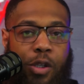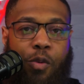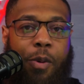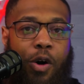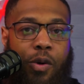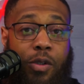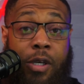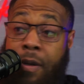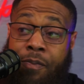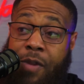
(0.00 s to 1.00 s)
loopholes.
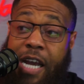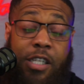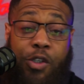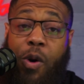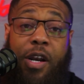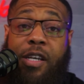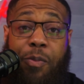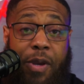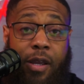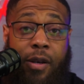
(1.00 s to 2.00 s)
That's just what it's
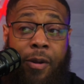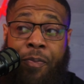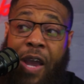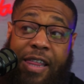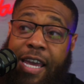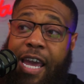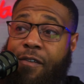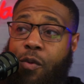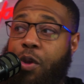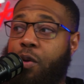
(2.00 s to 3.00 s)
been. I think
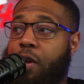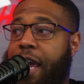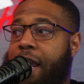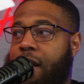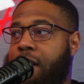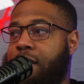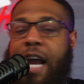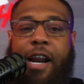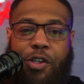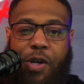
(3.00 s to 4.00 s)
even when you look at
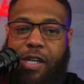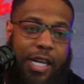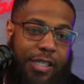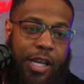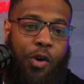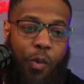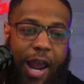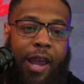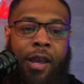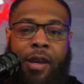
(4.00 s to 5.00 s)
signing trades, that's in a
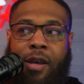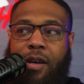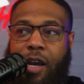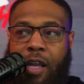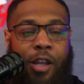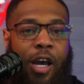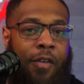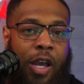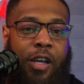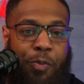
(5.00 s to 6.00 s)
way
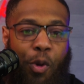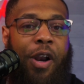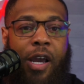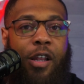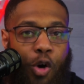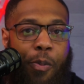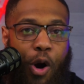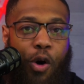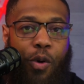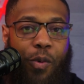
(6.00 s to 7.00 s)
exploiting a
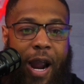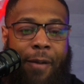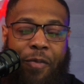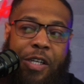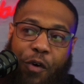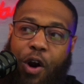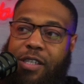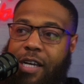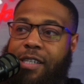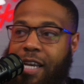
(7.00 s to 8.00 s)
loophole, right? As far as
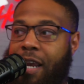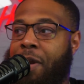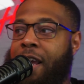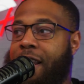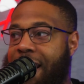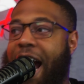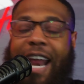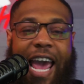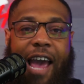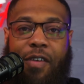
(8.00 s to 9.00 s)
a team not
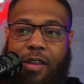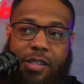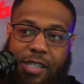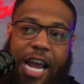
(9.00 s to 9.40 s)
having the